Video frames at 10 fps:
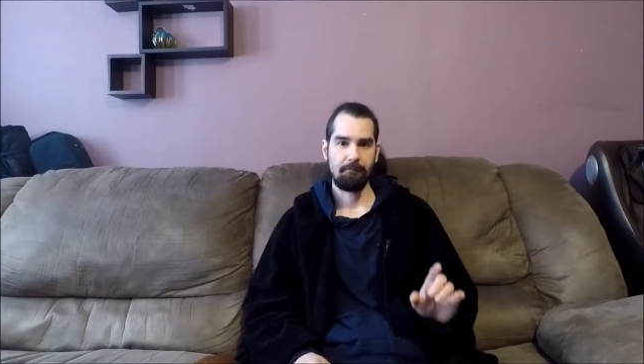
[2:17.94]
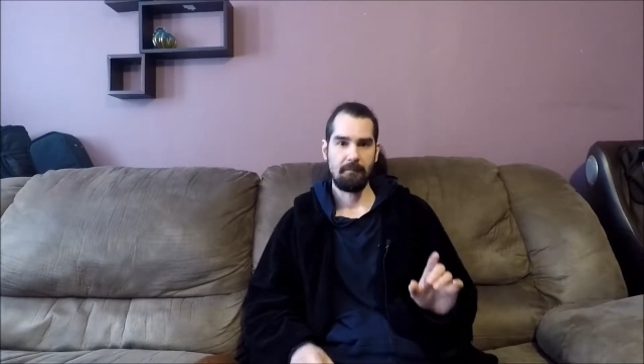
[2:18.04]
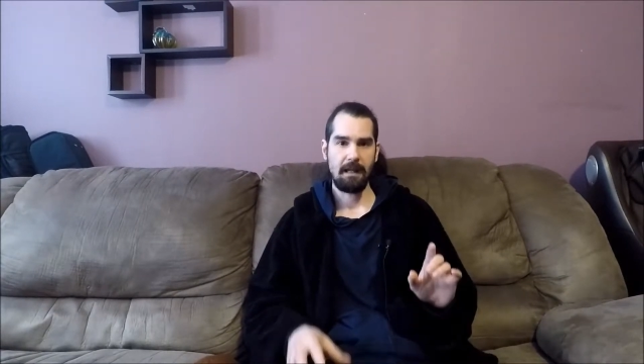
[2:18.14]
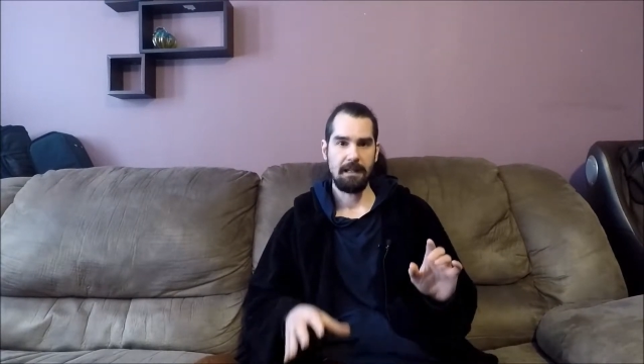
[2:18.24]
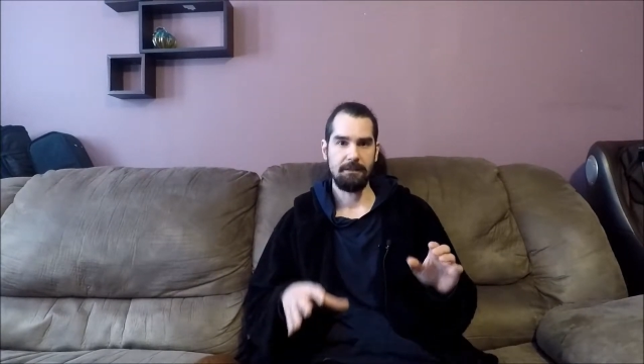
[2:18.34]

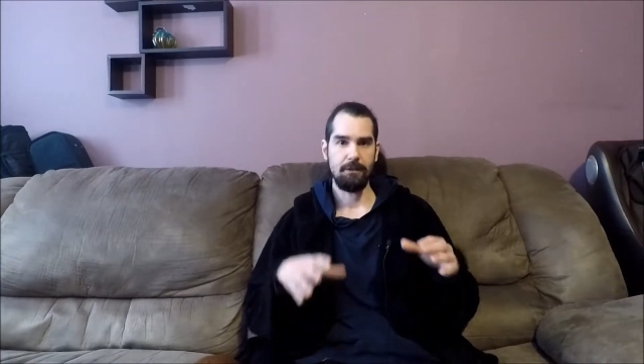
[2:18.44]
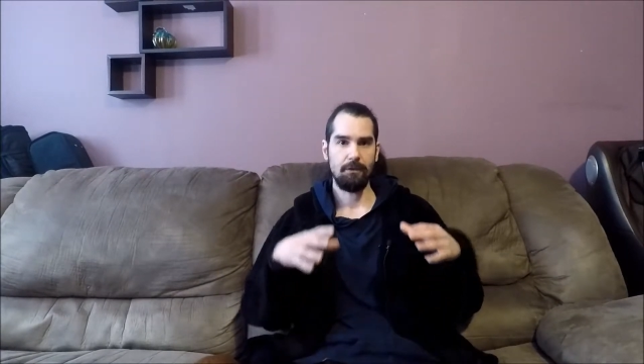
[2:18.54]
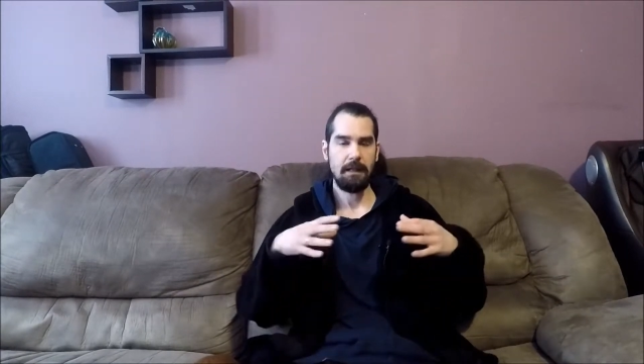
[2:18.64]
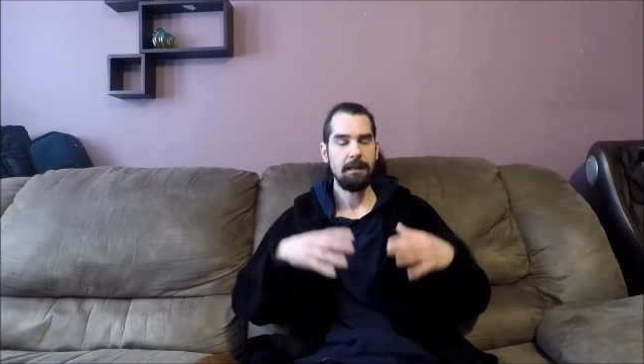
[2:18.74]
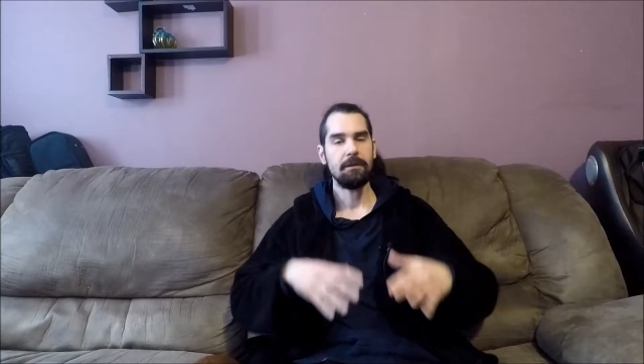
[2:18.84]
as you
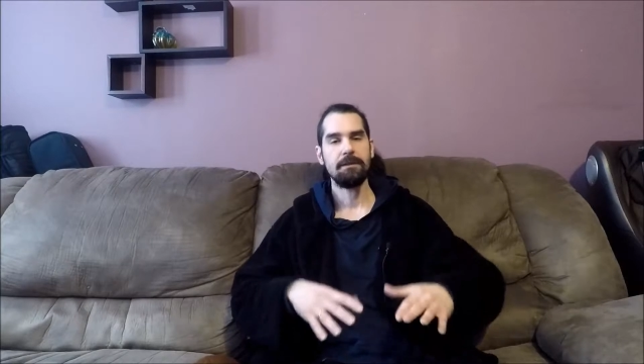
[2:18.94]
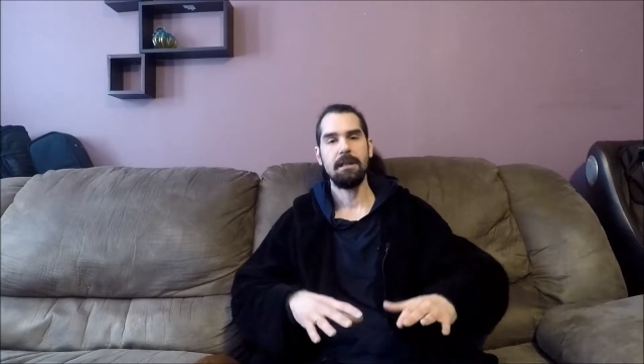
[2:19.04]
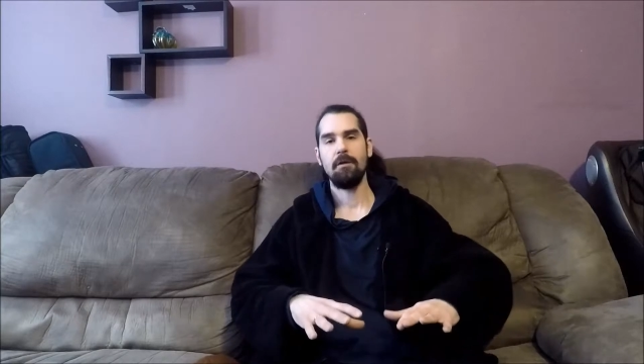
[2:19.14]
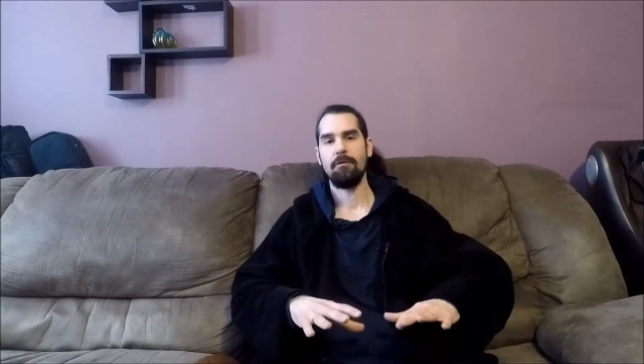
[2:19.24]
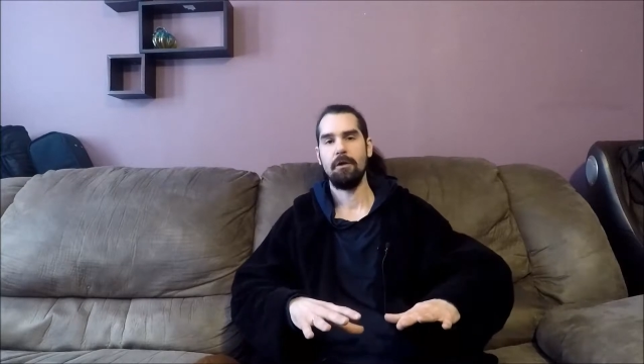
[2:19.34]
let
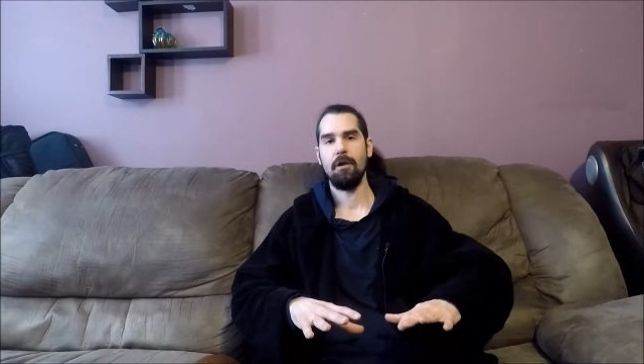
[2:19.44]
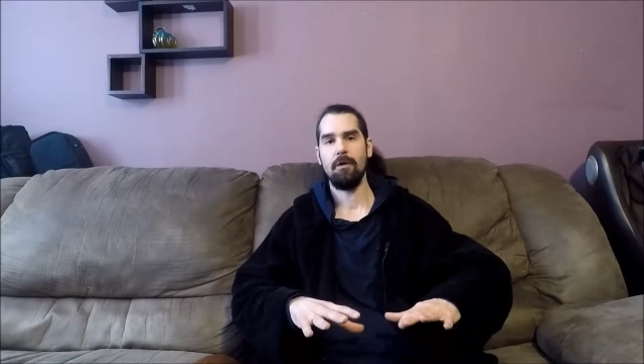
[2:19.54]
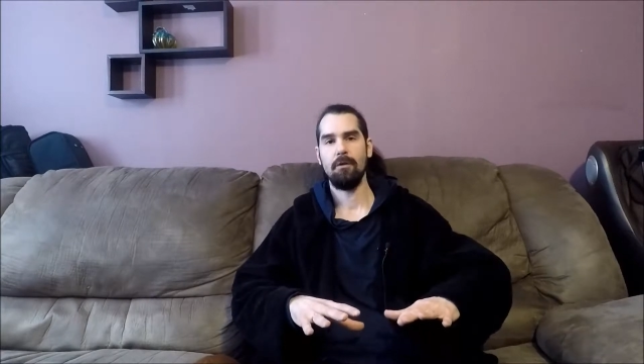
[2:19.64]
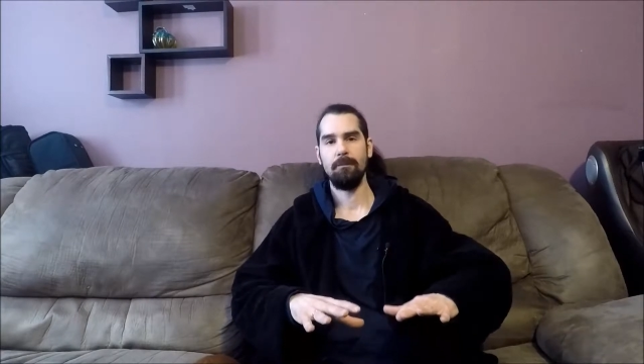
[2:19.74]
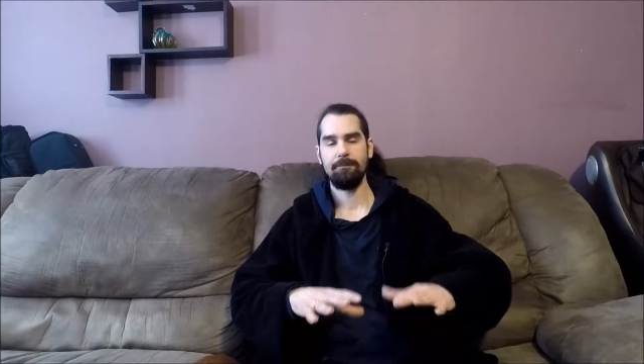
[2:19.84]
yourself
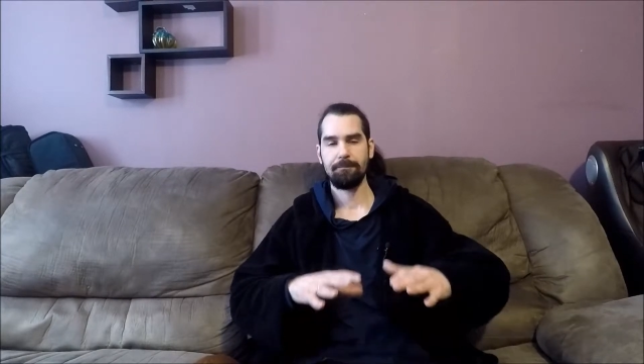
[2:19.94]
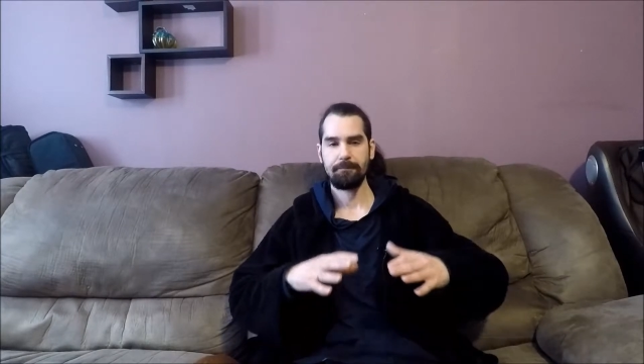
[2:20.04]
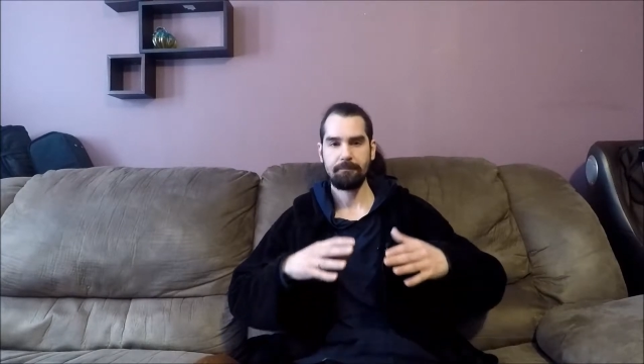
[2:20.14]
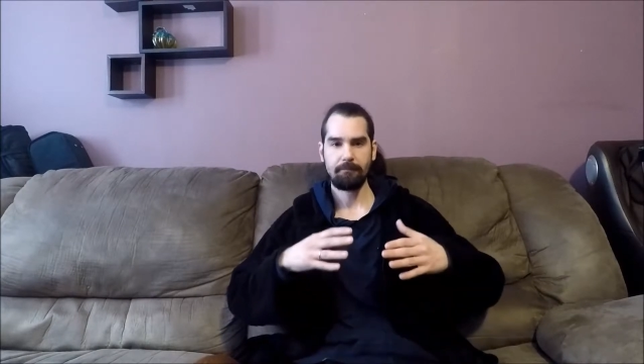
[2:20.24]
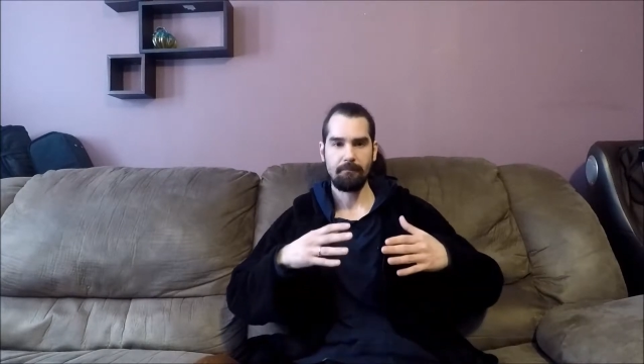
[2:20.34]
go
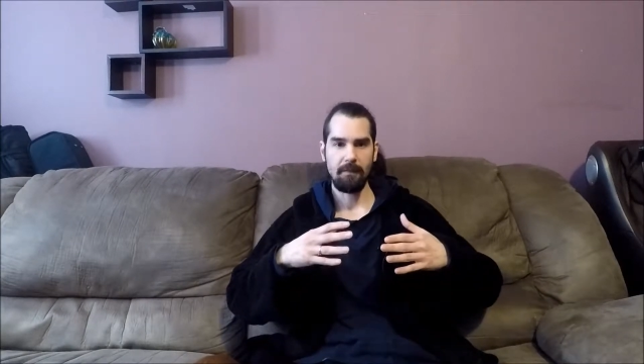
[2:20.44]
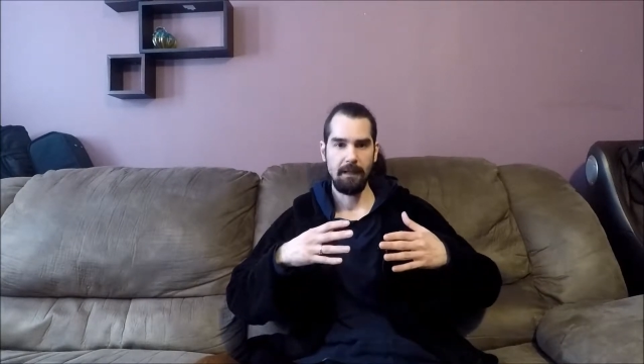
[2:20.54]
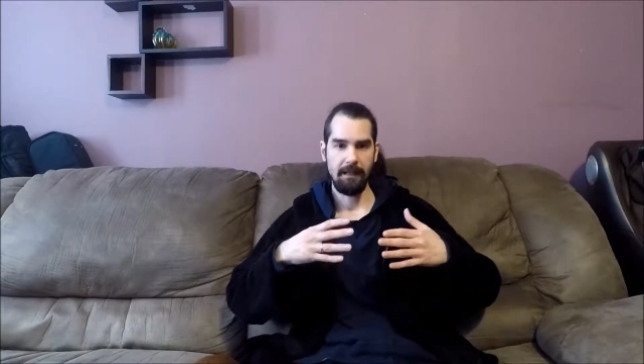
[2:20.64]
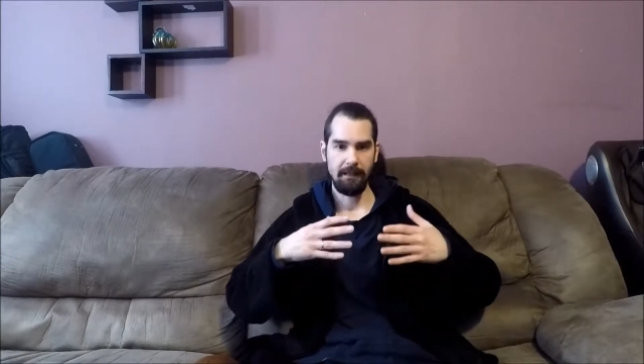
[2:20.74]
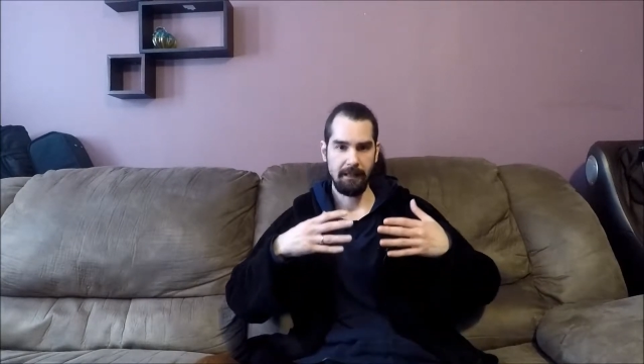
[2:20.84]

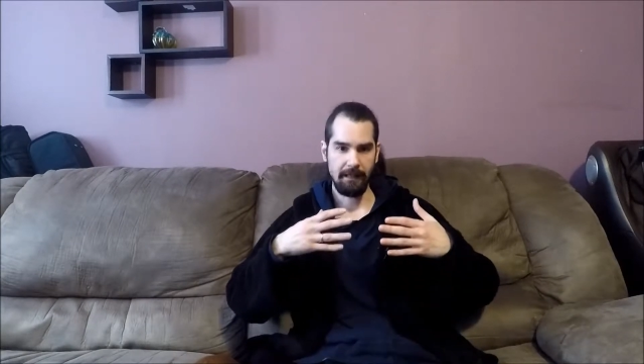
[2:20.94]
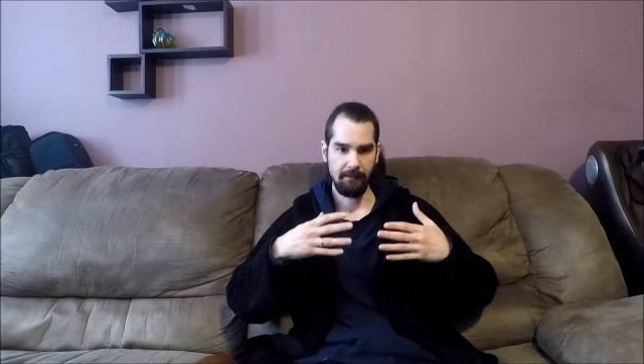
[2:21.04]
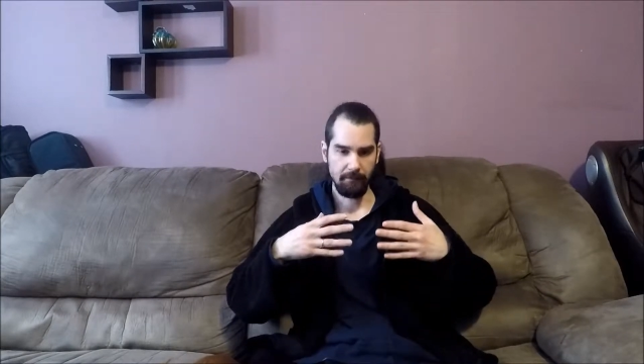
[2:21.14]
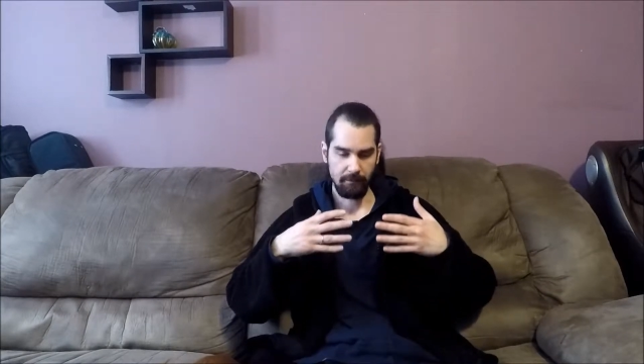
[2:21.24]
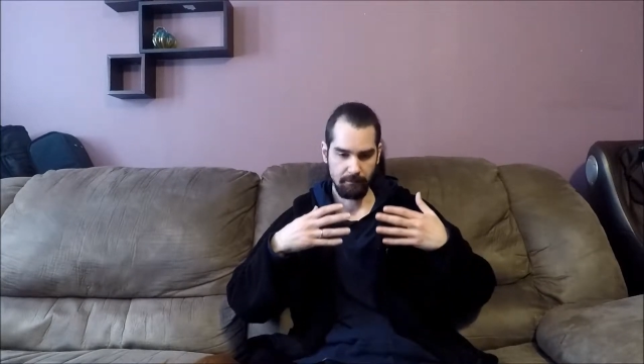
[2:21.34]

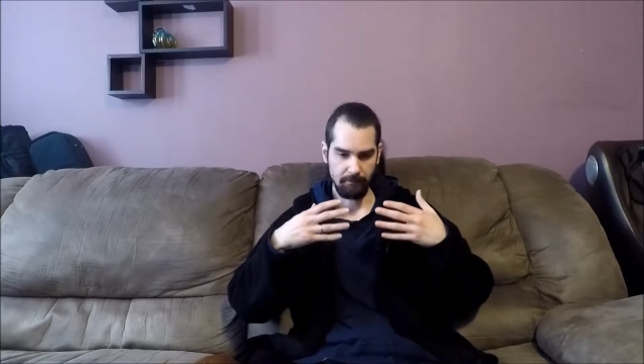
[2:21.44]
and